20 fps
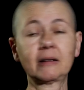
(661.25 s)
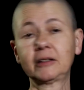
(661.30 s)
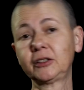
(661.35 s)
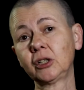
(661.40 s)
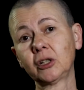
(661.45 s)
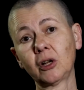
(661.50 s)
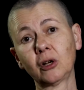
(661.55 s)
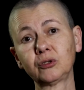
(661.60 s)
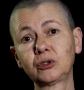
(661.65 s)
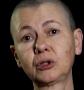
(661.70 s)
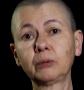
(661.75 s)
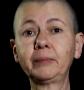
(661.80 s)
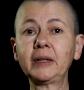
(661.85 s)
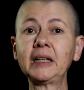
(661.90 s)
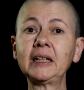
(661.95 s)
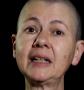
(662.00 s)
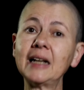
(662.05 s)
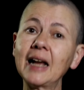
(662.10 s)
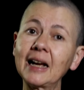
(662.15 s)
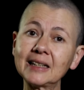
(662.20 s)
you know, to
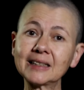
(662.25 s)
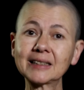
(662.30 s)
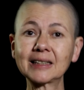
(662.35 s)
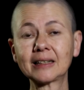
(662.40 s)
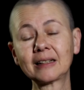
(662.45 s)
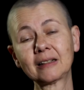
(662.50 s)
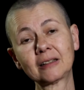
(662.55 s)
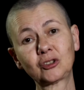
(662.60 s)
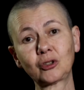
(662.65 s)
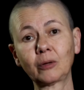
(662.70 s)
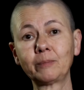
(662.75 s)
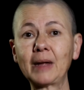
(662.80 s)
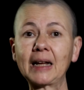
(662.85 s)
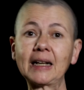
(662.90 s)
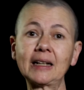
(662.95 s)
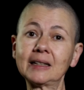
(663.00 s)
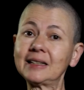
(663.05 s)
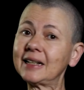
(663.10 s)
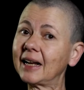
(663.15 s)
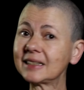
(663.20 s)
be nice and to
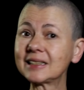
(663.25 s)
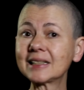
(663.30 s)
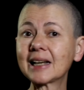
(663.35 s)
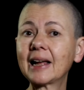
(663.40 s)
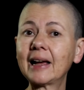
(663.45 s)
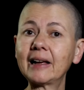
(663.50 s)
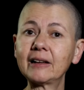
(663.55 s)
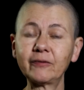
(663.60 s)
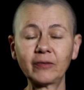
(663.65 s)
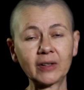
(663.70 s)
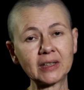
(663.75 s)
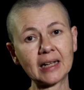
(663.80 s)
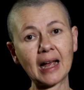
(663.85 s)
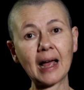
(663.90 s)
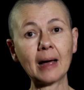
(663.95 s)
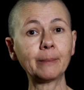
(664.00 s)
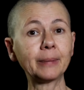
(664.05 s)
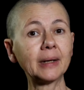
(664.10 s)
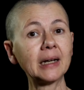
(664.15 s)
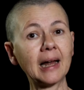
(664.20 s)
make a nice life and a
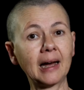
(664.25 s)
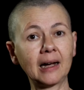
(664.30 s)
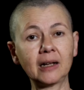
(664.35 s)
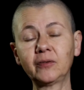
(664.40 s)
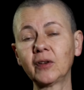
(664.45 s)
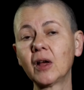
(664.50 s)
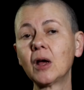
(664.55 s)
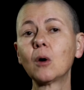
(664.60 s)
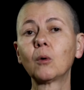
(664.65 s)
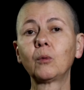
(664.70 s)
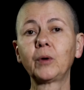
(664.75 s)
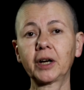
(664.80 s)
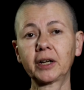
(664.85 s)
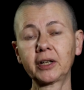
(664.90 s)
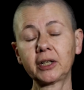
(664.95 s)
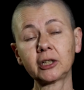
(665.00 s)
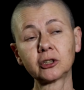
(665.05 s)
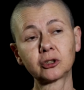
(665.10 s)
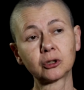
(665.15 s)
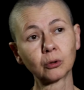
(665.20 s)
happy life. We're
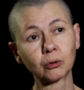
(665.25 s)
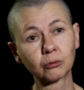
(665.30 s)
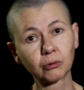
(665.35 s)
here to